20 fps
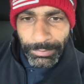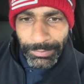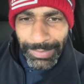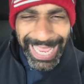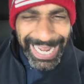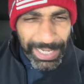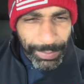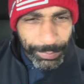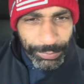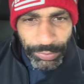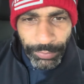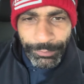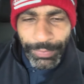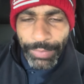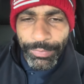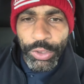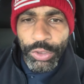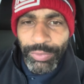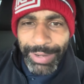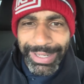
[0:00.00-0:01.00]
And he was a
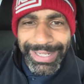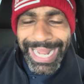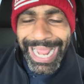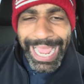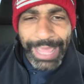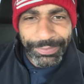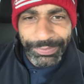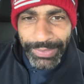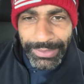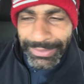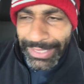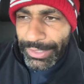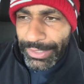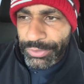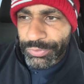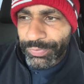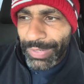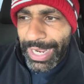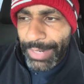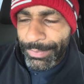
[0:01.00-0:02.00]
very great athlete,
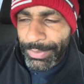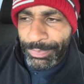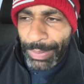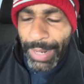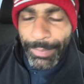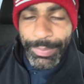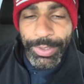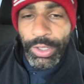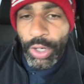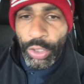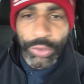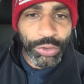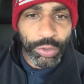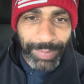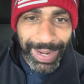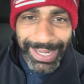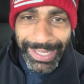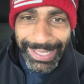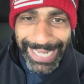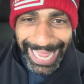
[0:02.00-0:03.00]
Dennis Rodman, probably an
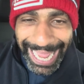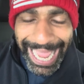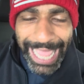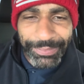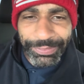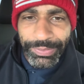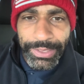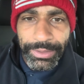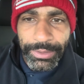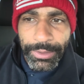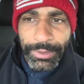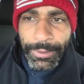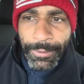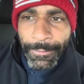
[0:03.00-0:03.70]
underrated athlete.